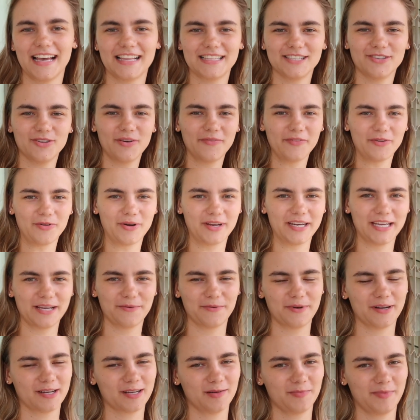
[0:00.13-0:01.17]
Hello everyone and
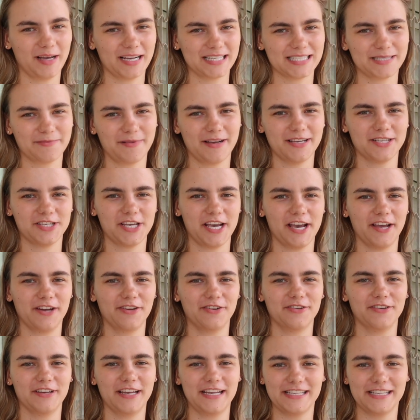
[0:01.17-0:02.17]
welcome back to my channel.